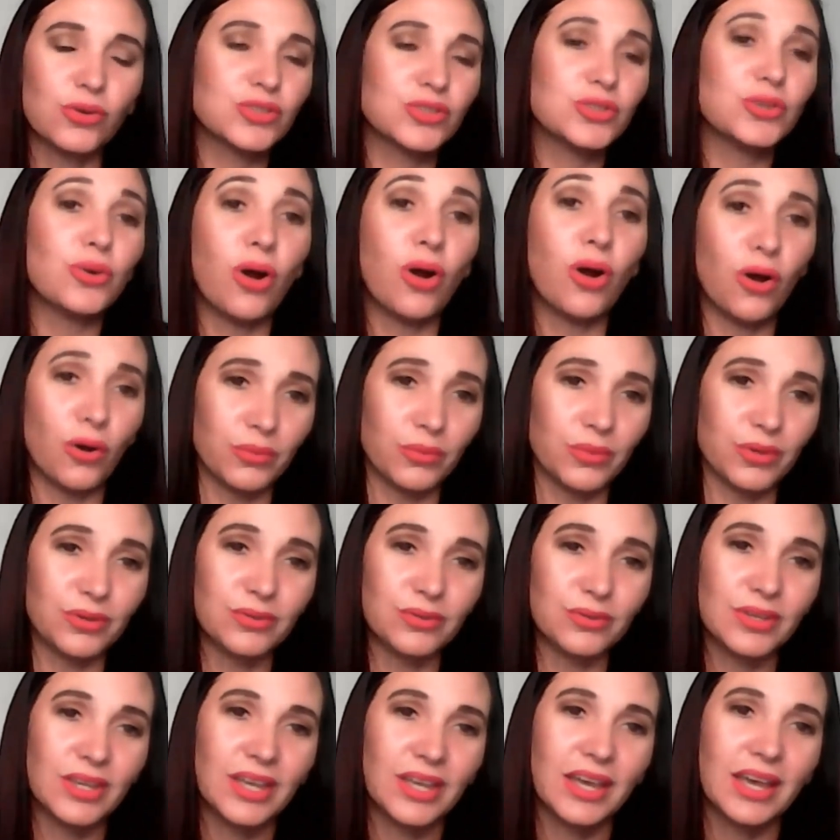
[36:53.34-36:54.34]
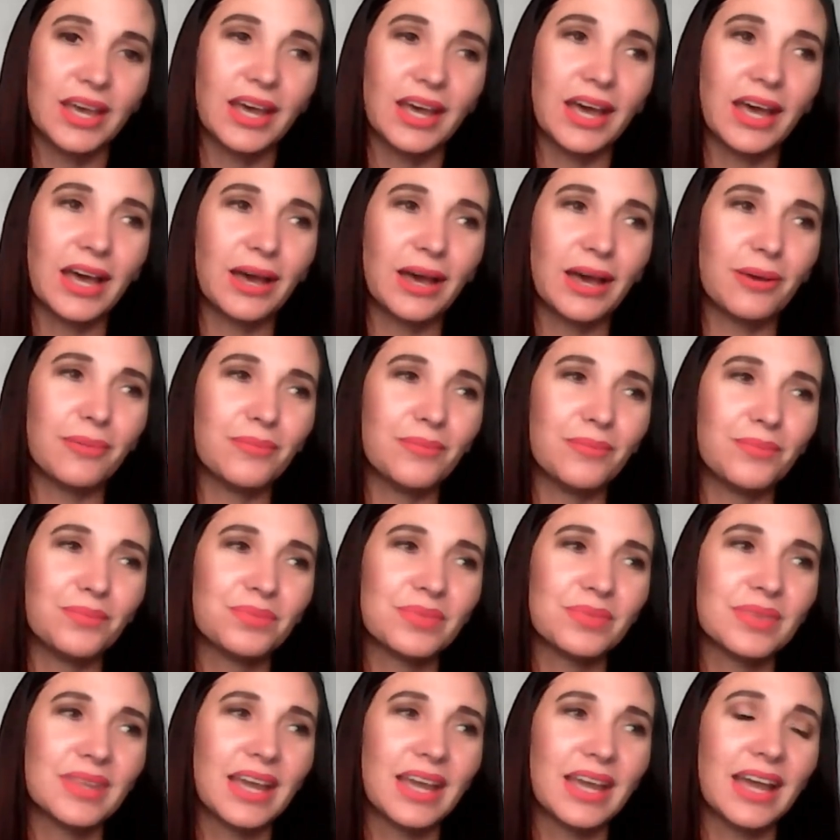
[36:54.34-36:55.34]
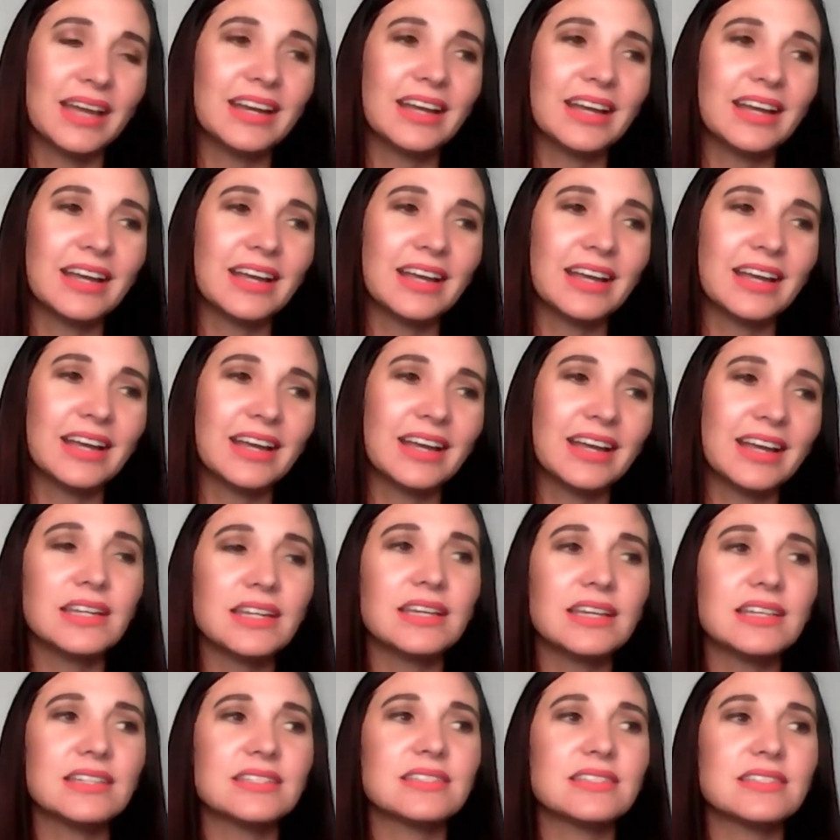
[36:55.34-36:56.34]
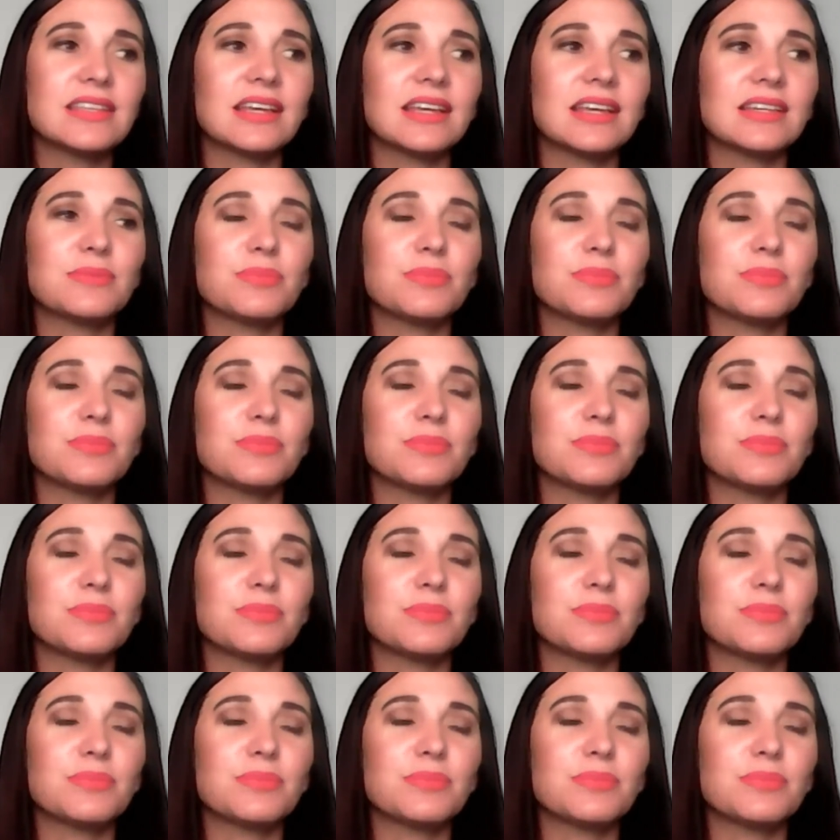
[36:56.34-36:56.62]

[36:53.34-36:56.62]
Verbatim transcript: to harm you. And I think that is